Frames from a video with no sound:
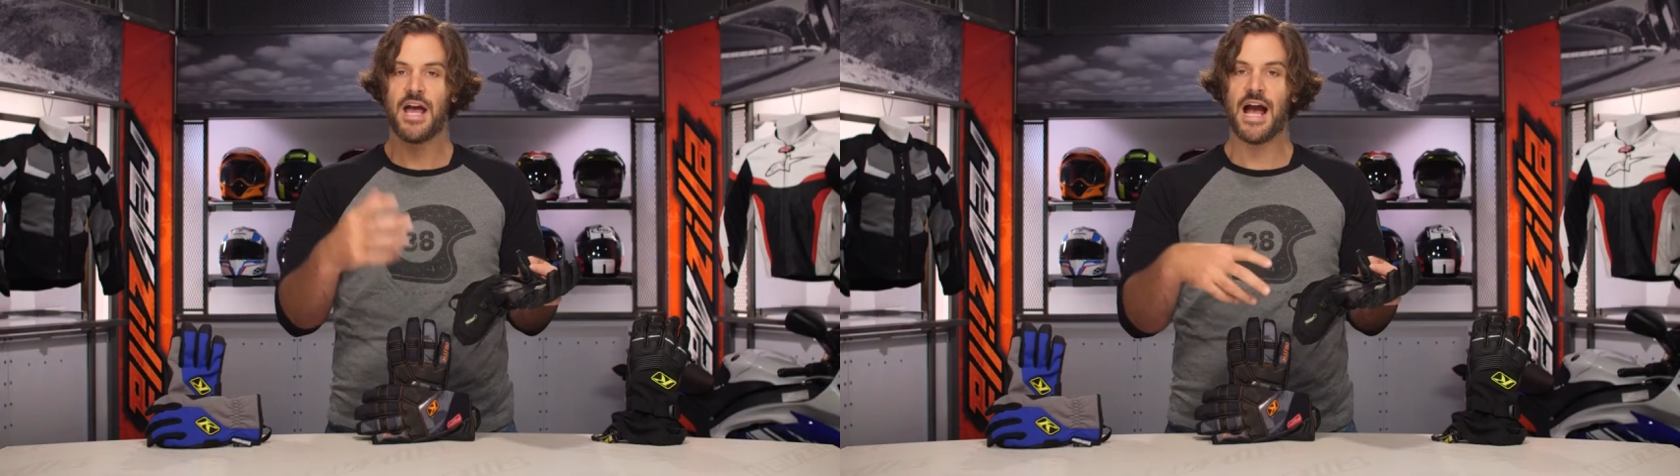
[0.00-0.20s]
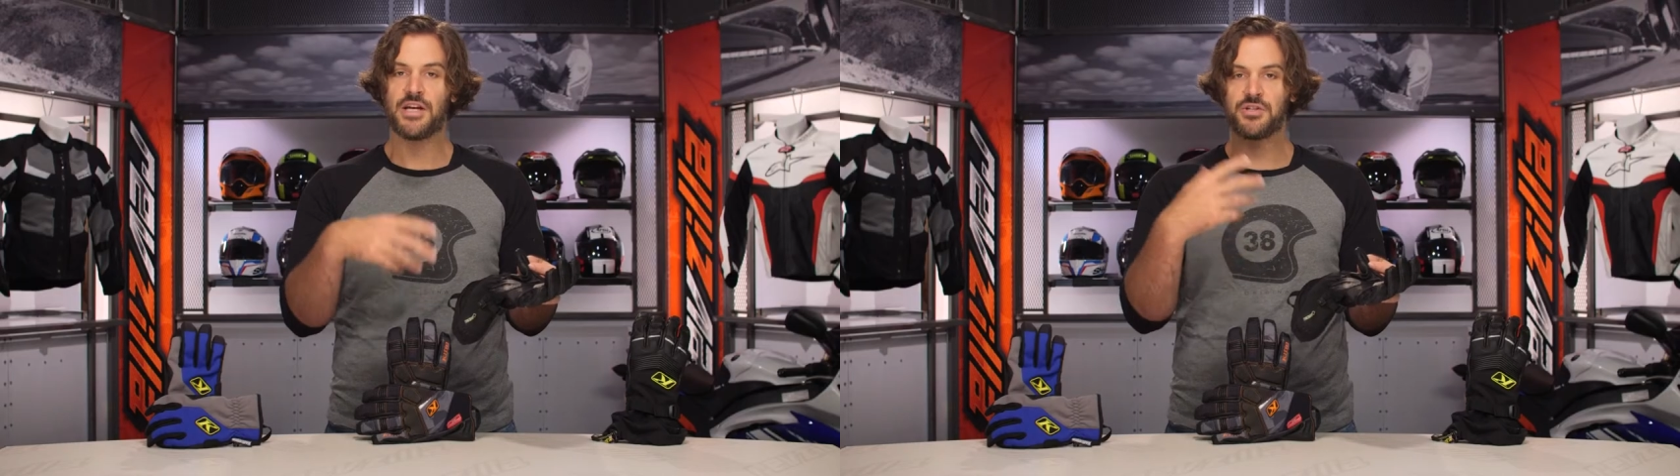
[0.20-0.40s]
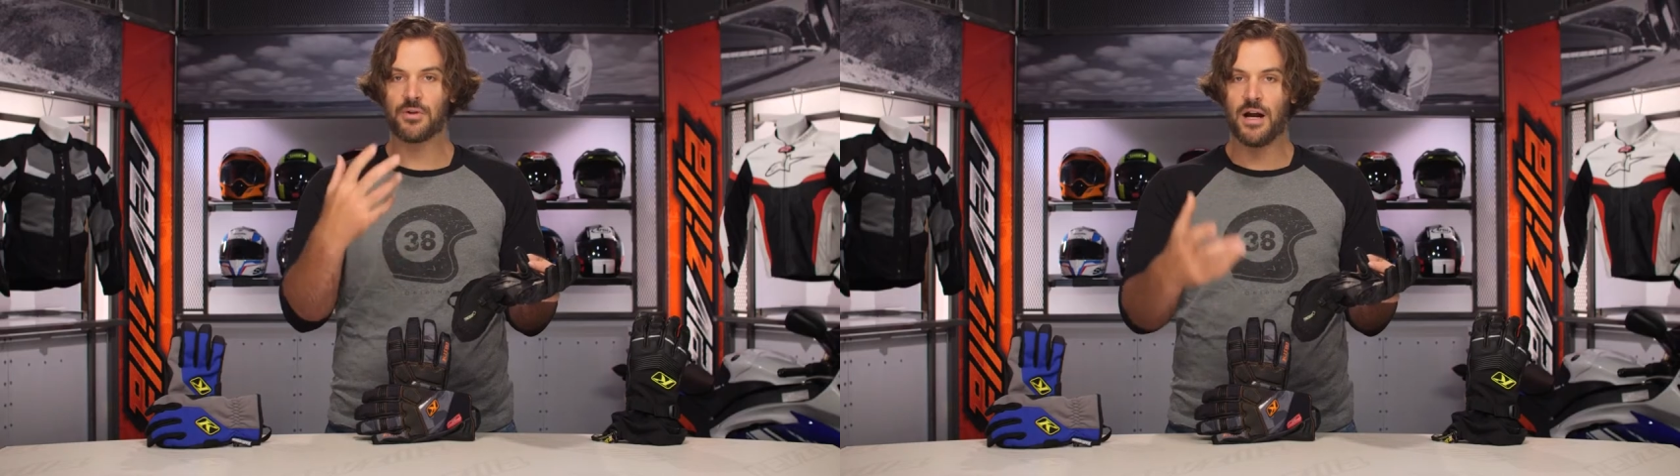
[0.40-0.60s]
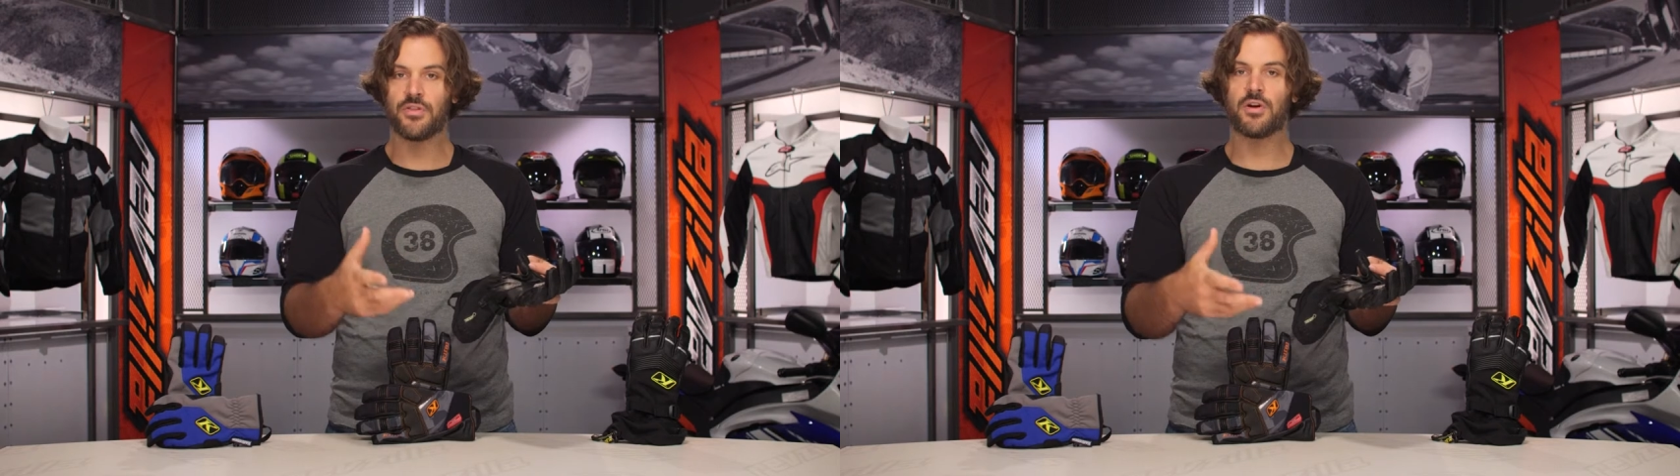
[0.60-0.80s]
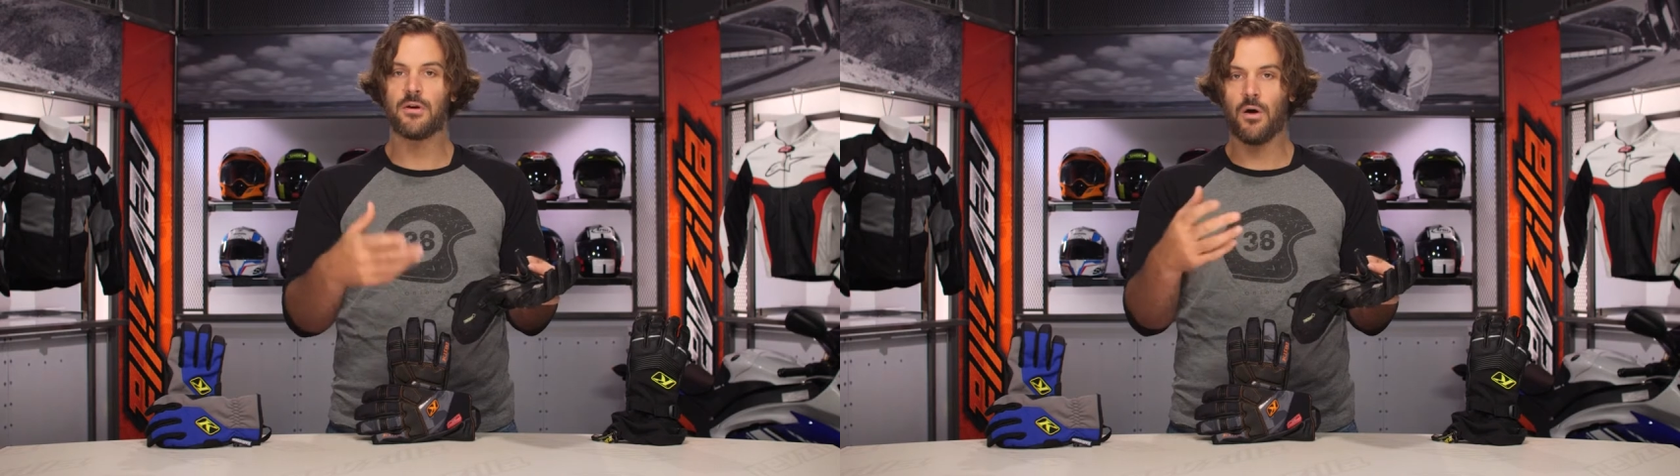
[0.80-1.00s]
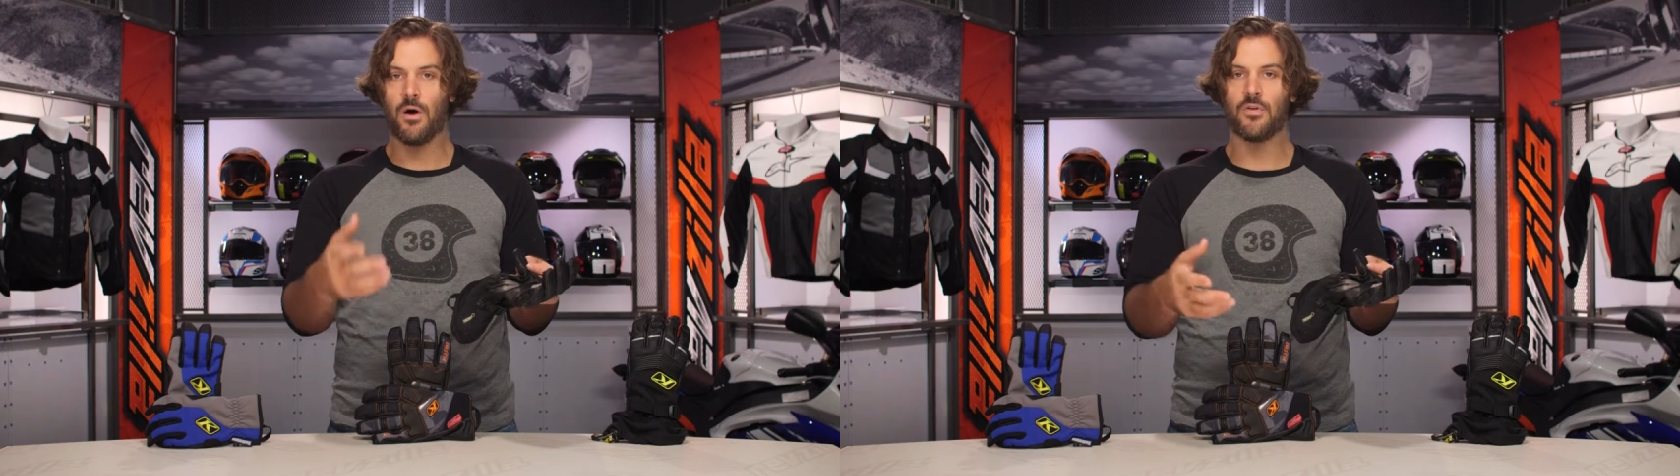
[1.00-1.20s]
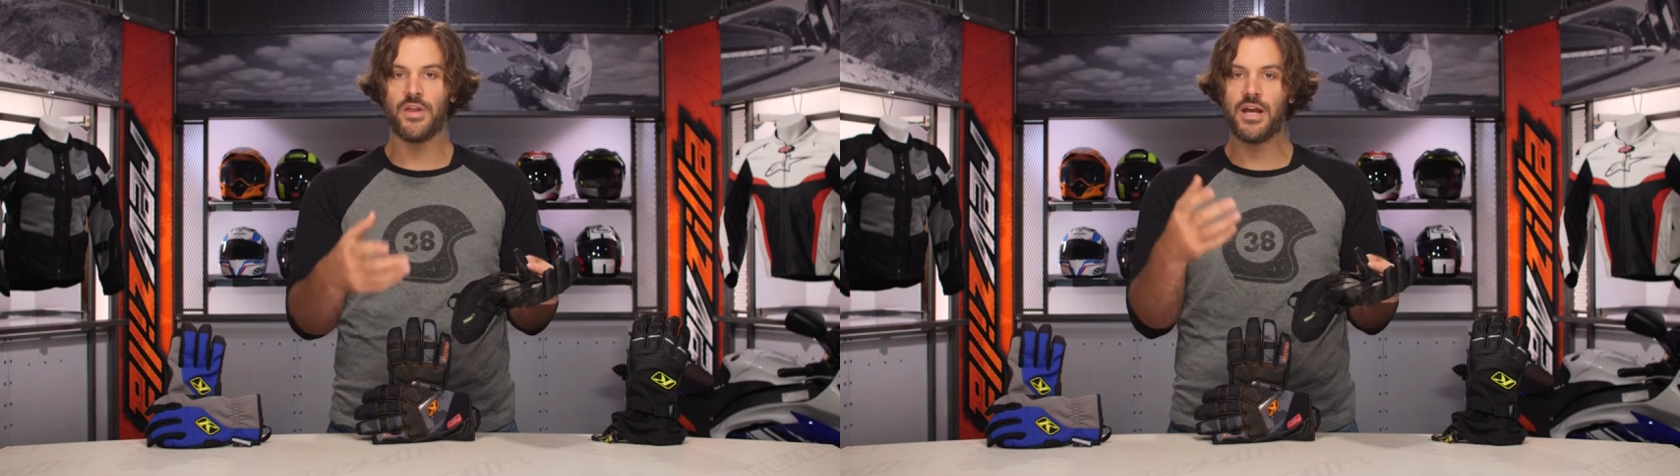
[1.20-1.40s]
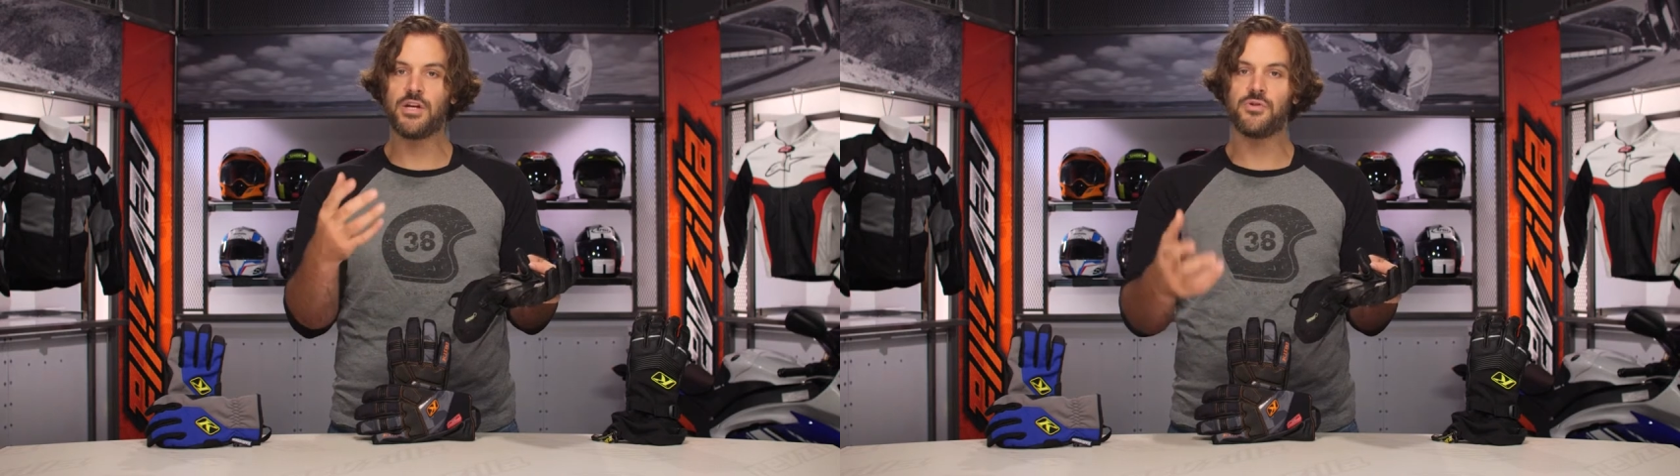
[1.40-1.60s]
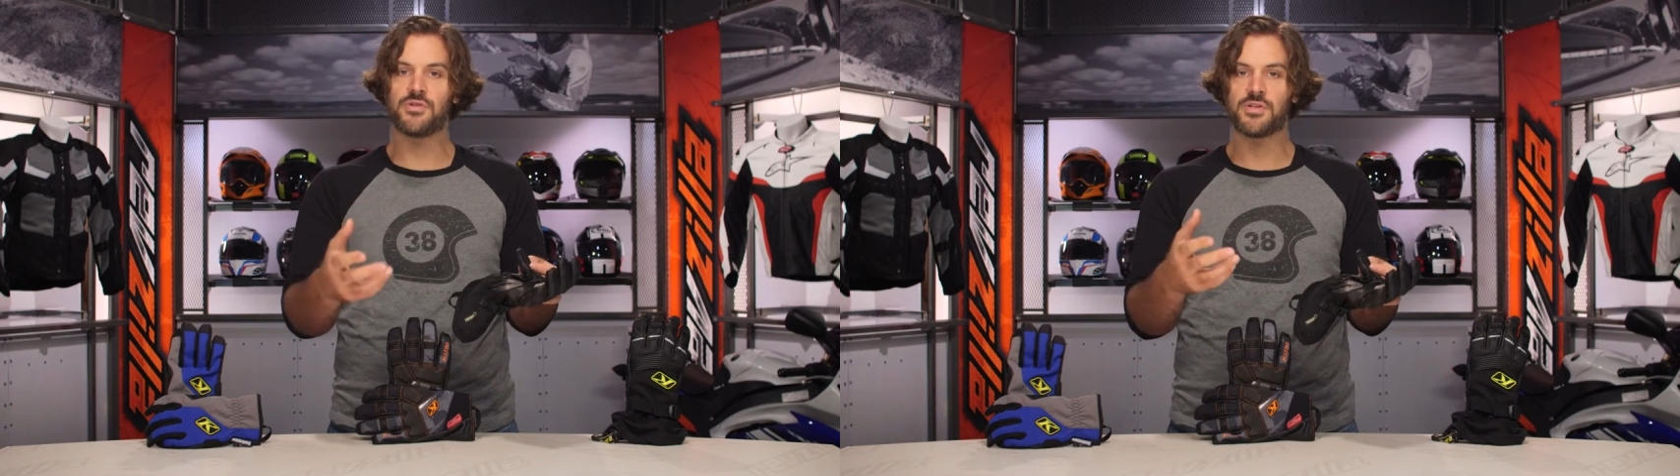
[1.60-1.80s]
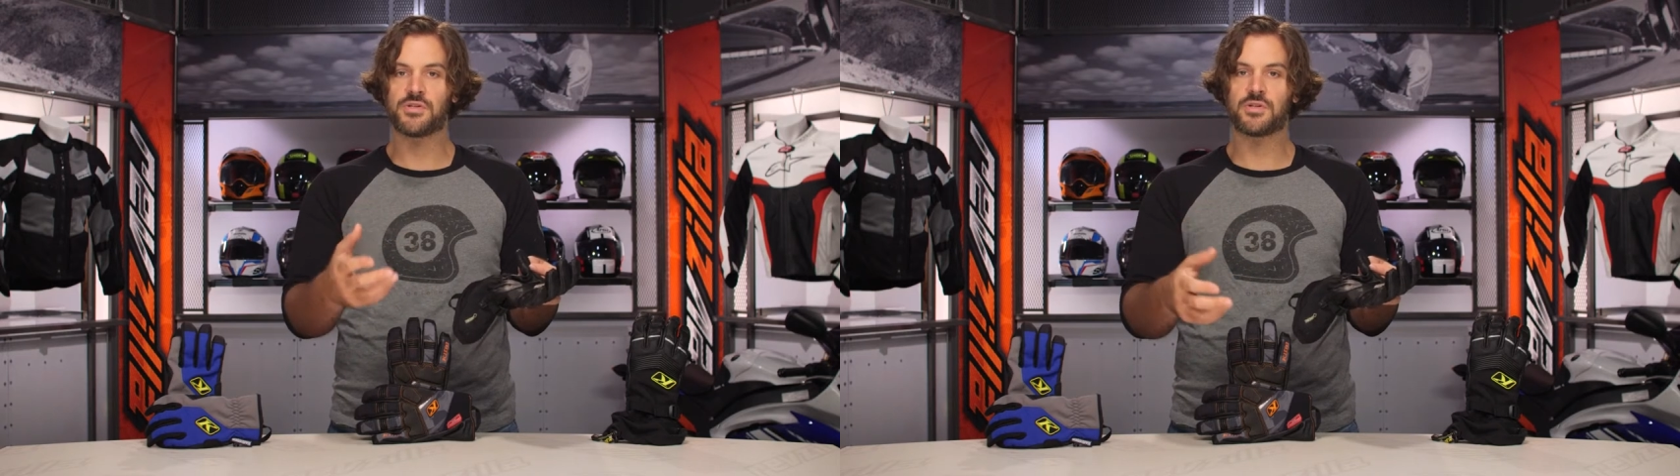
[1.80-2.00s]
as you're out there all day
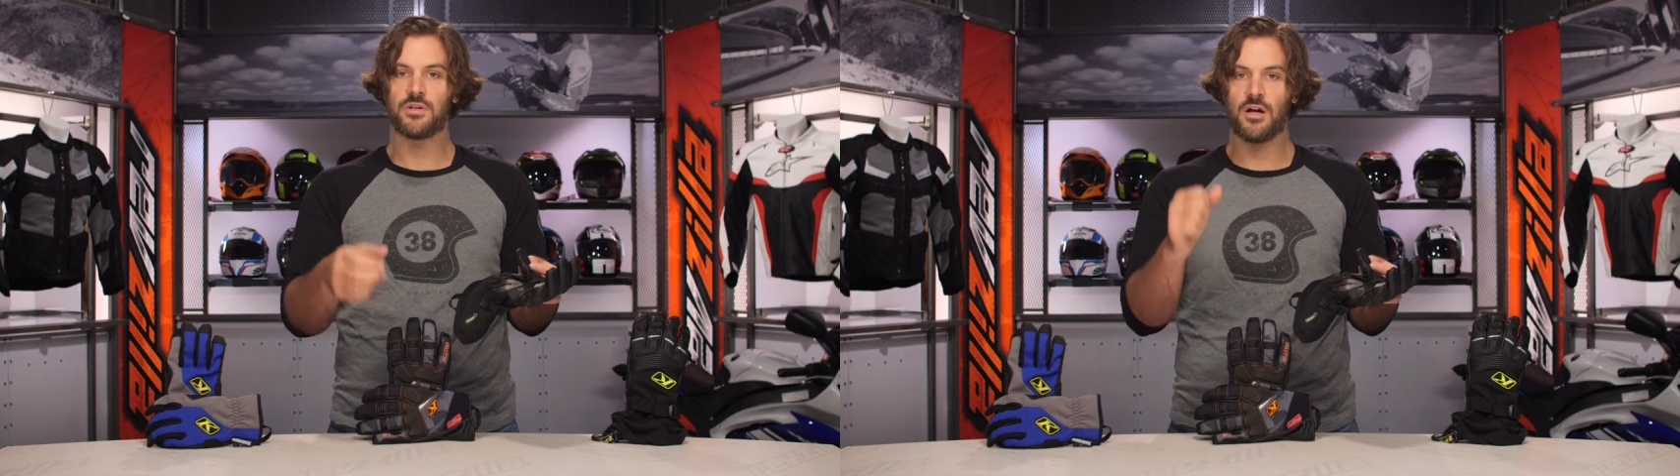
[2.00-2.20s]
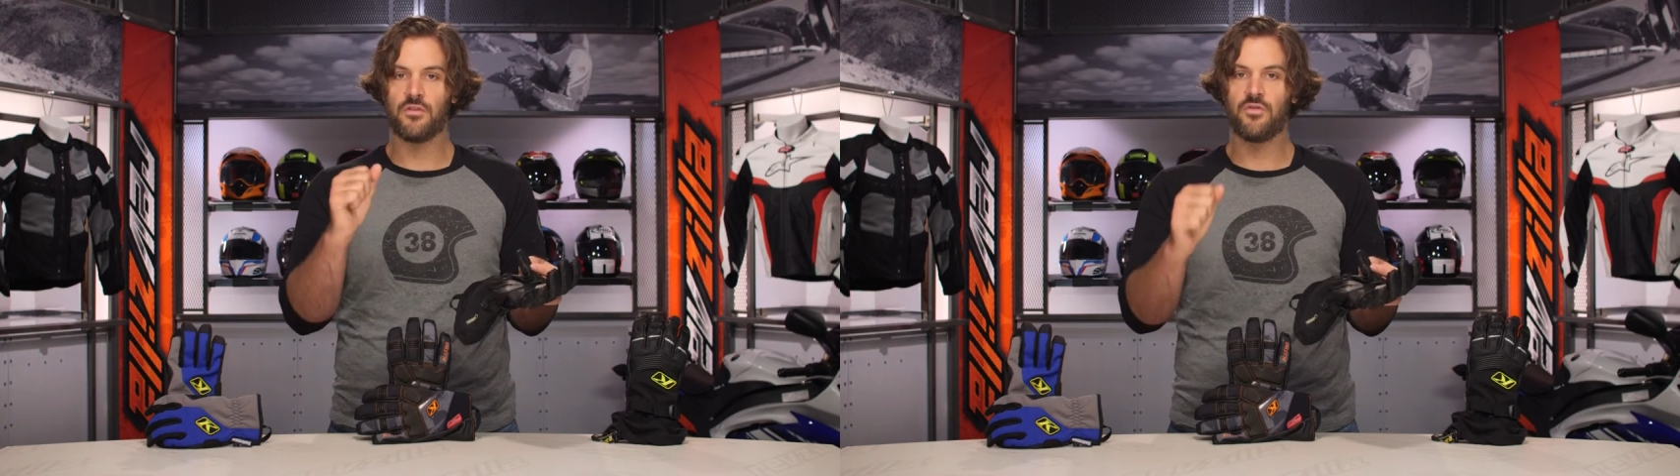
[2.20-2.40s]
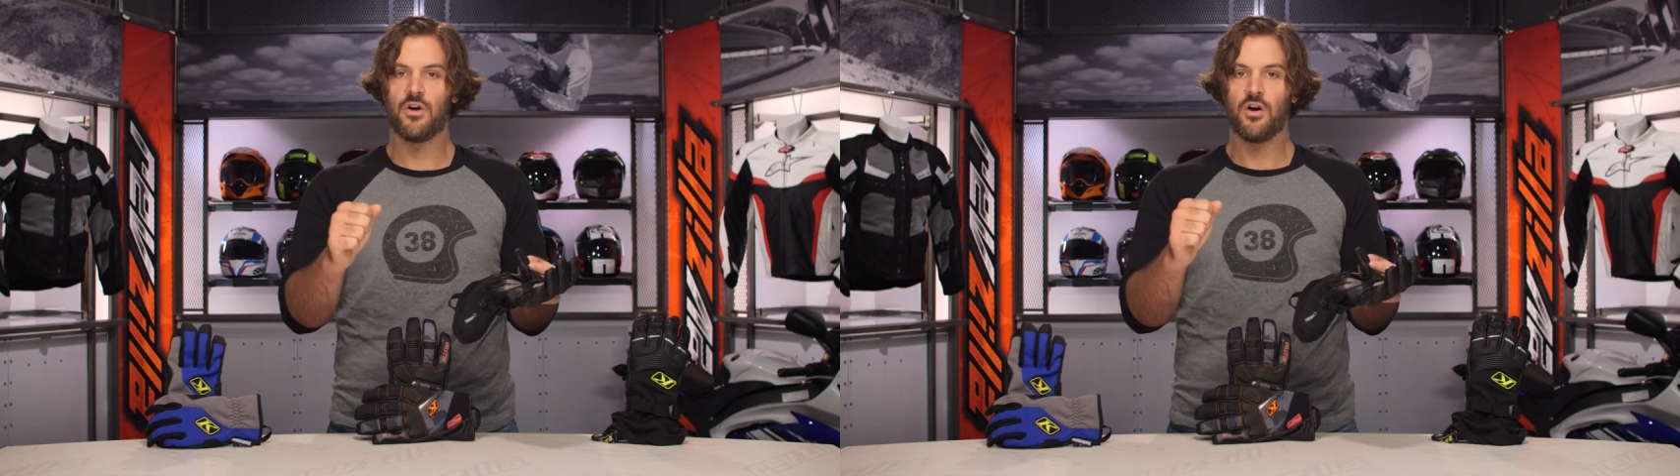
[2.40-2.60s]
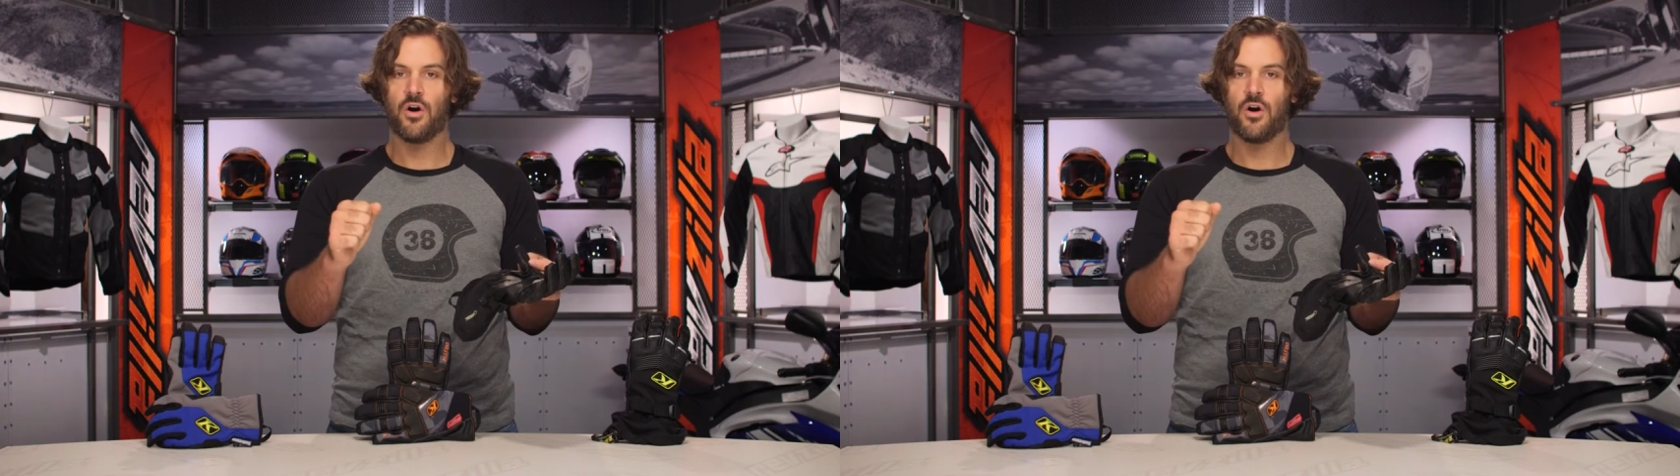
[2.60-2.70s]
using this glove